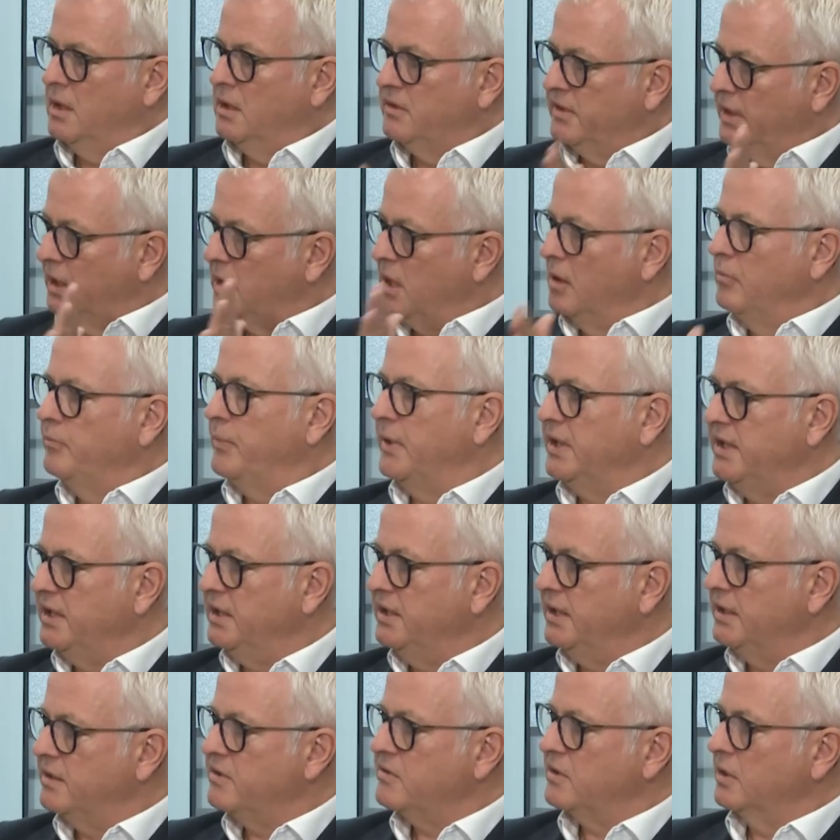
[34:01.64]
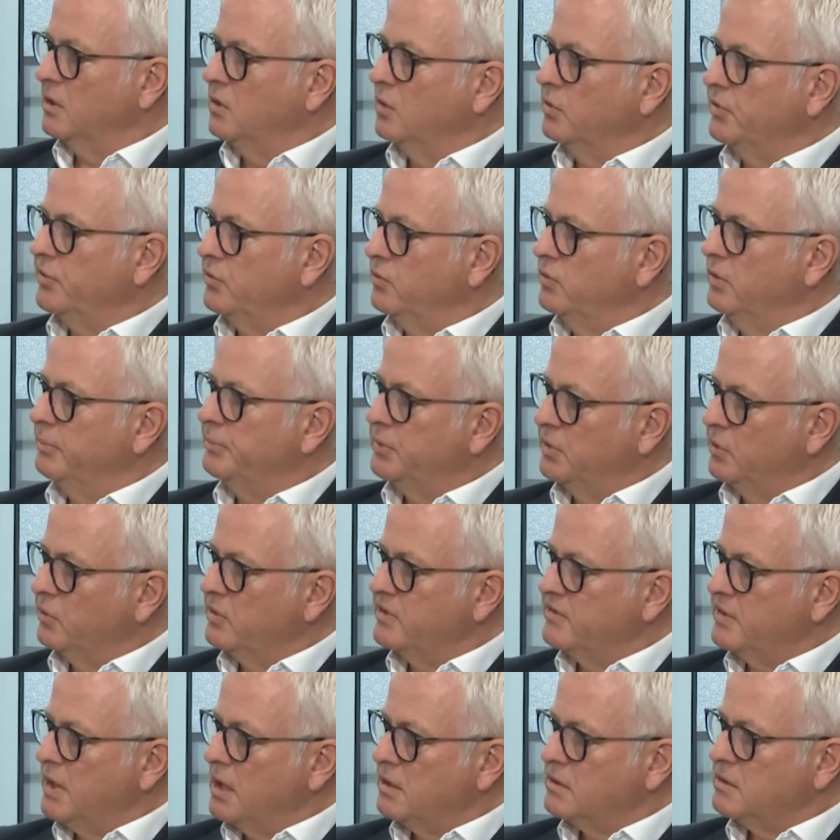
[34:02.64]
The company needs to go through a
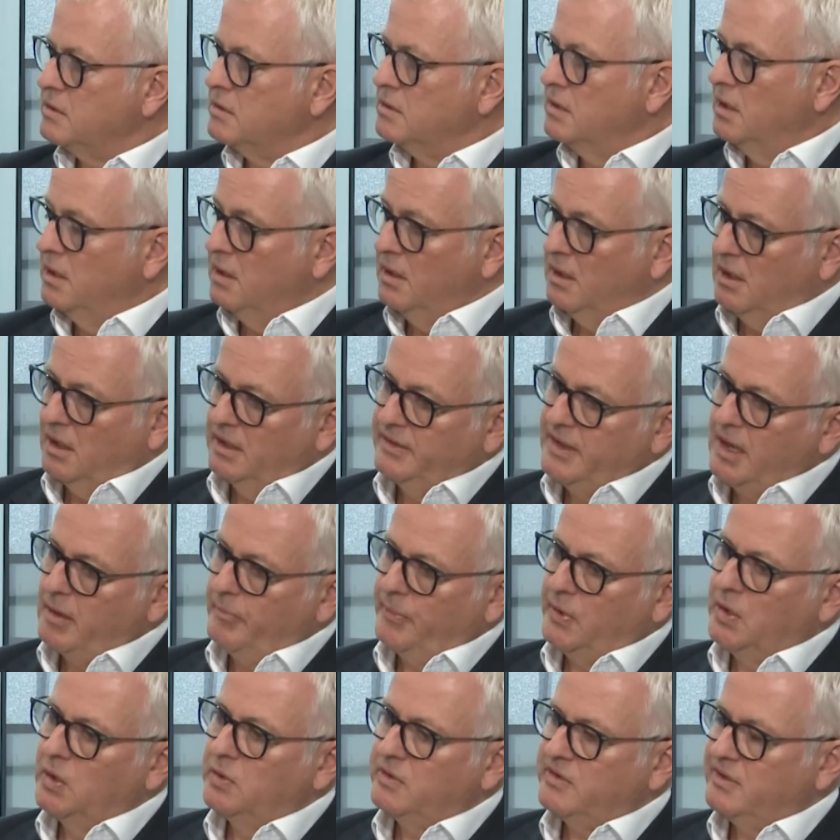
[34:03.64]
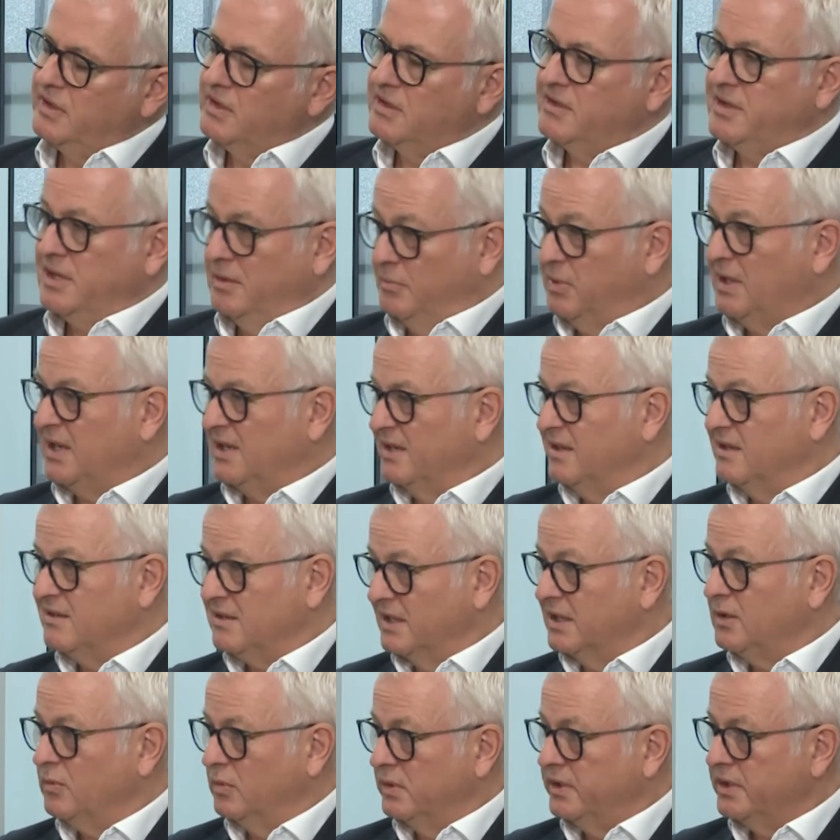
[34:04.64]
process, and that process typically is
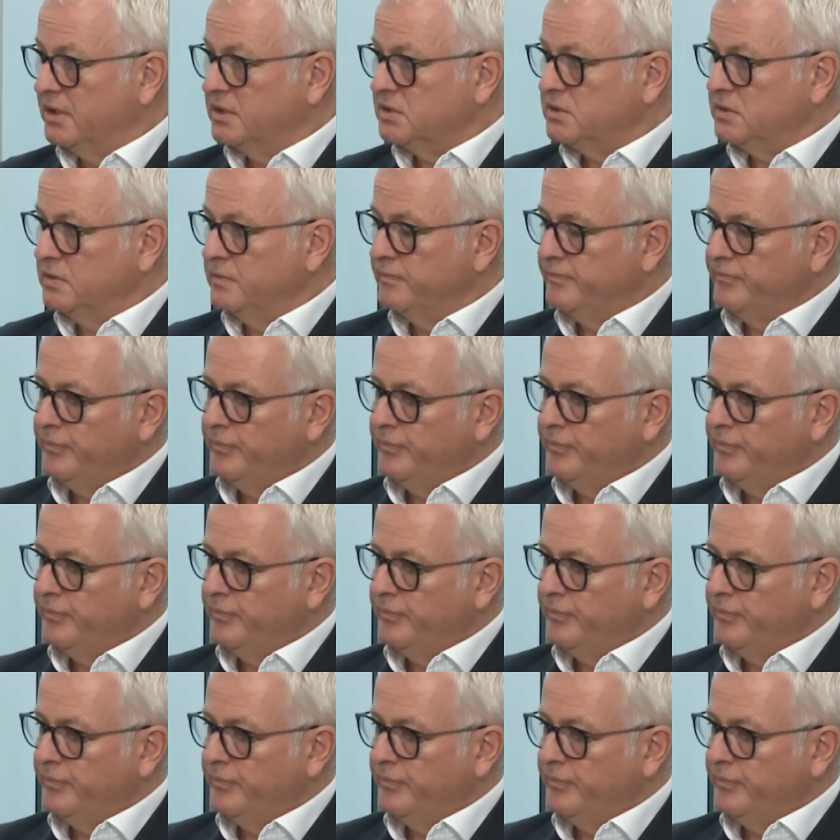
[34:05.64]
liquidation.